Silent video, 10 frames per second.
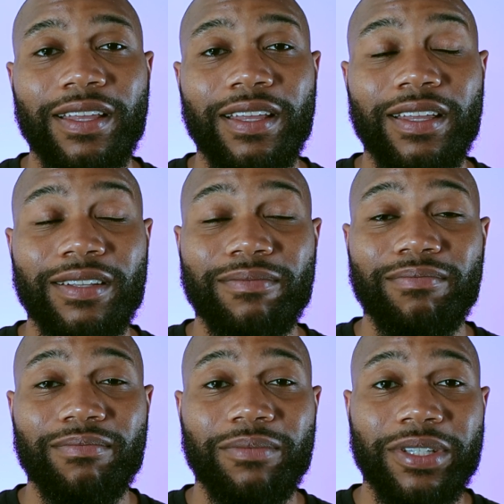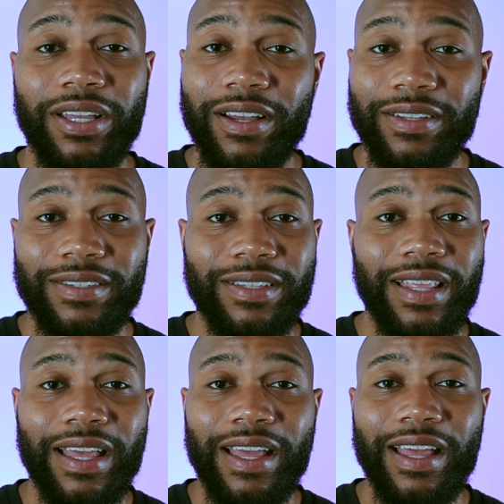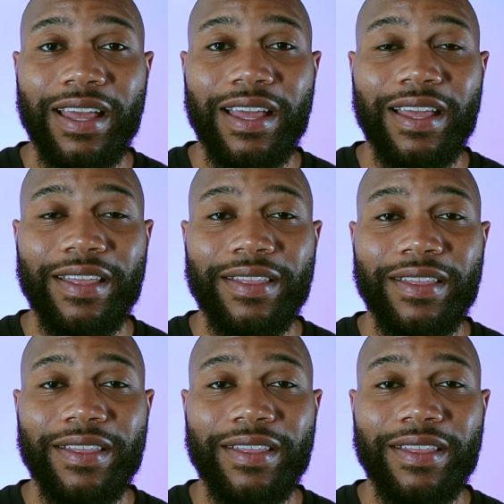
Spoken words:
It sucks that